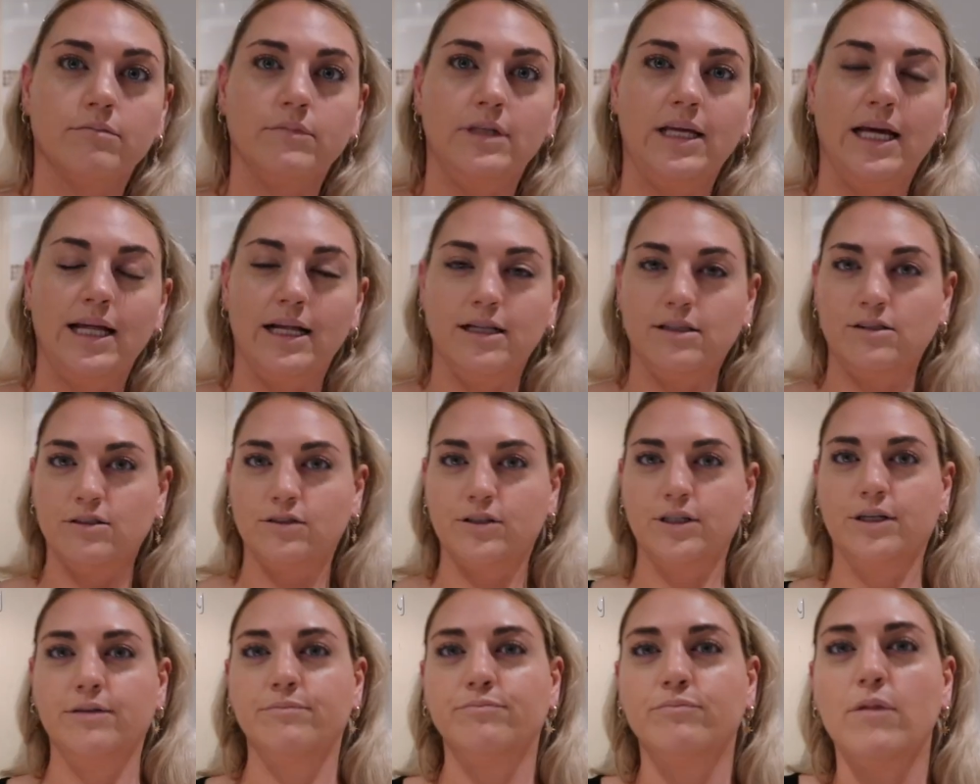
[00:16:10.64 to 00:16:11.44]
Yeah, that's
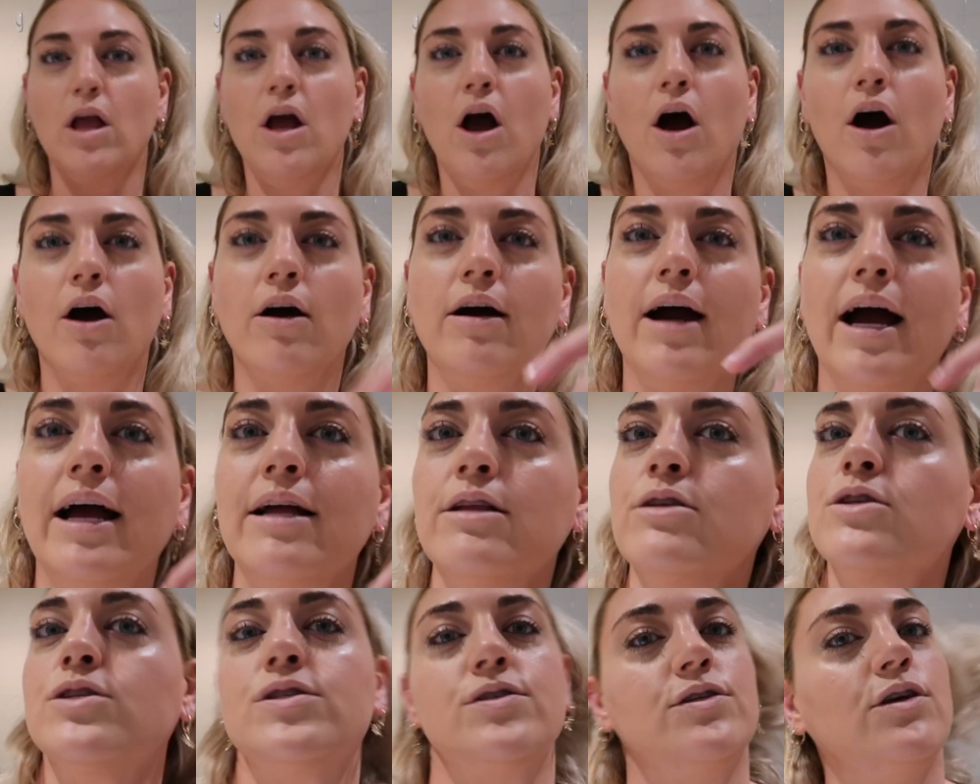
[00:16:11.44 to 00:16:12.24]
good. All
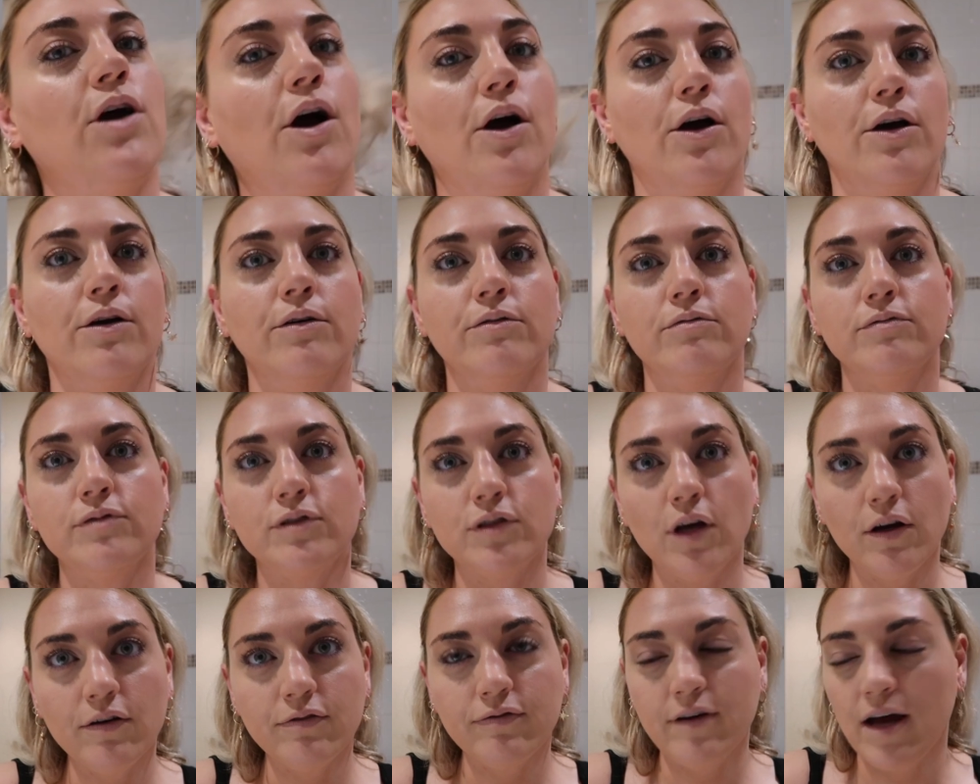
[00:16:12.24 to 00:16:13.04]
right, so
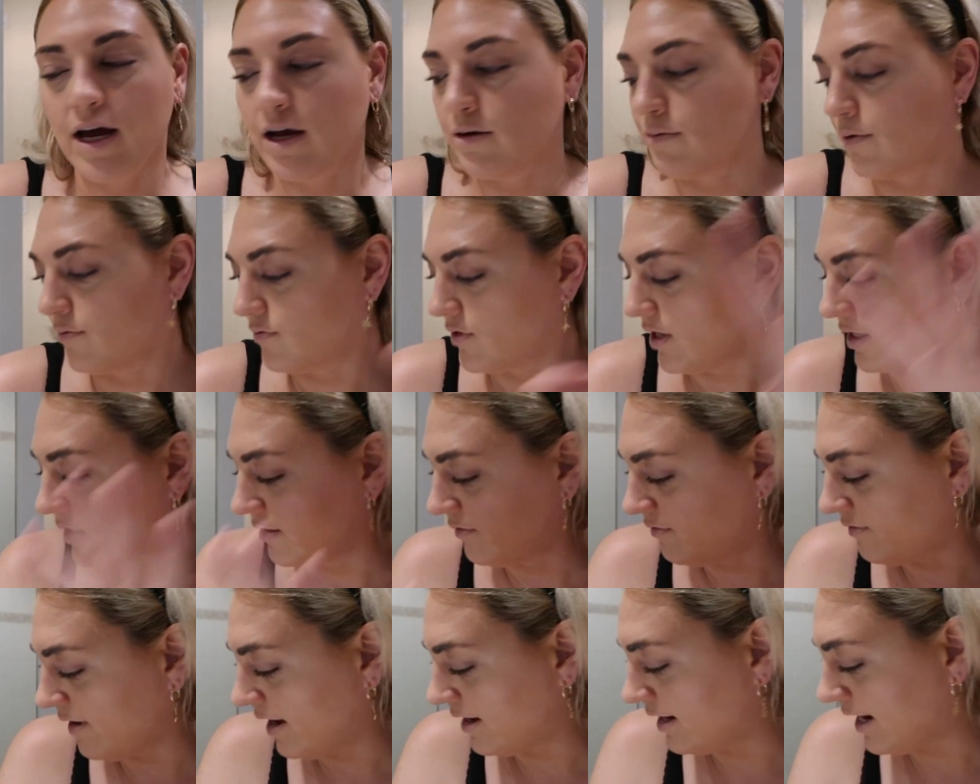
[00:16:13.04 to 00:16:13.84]
far we've done
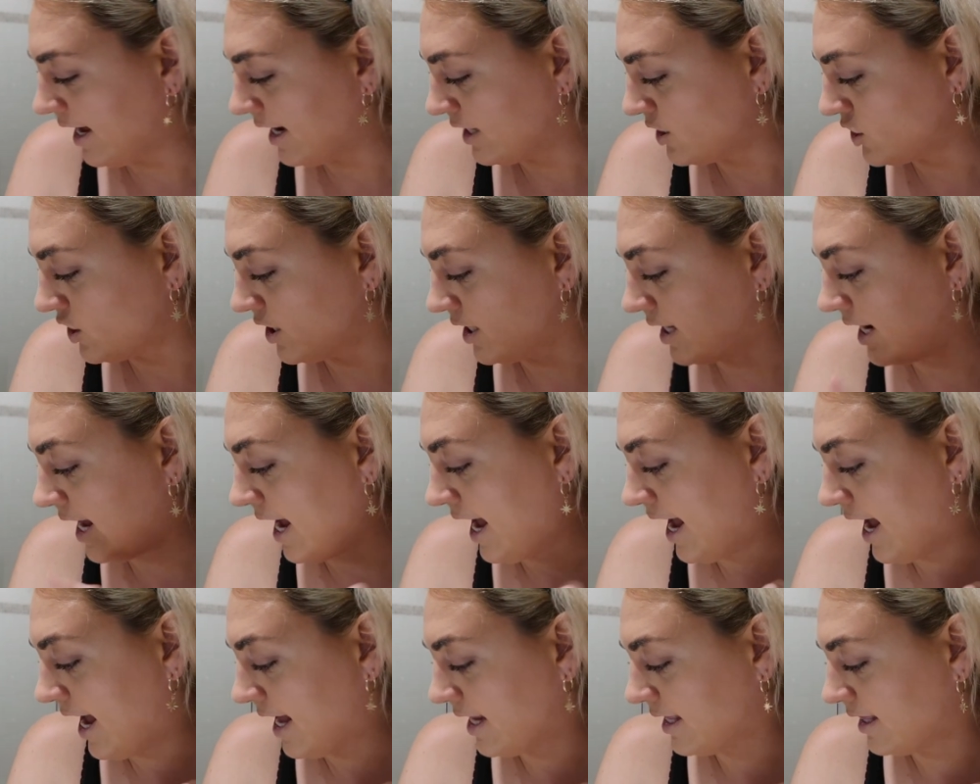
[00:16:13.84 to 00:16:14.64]
the foundation
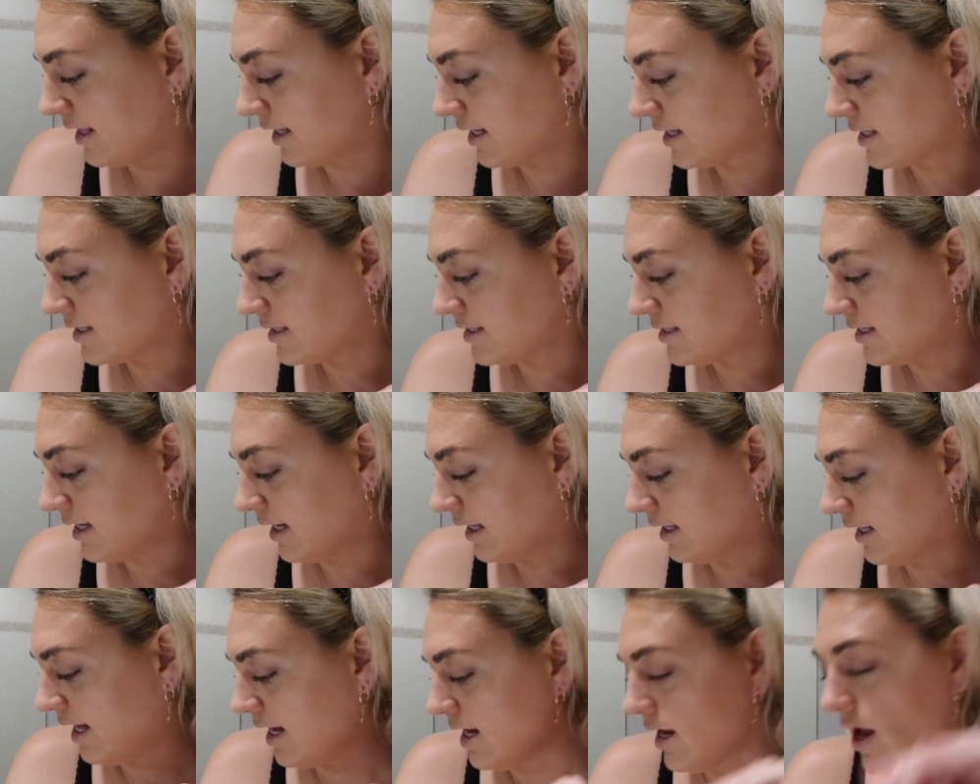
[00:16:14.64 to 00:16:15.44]
and the
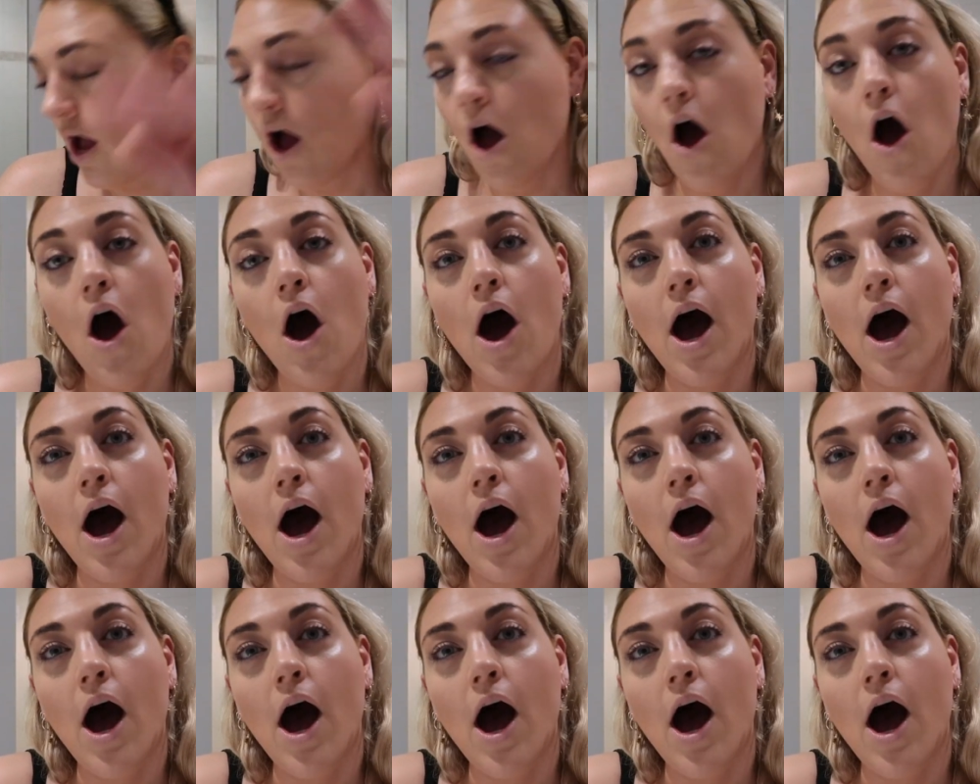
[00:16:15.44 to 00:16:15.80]
concealer.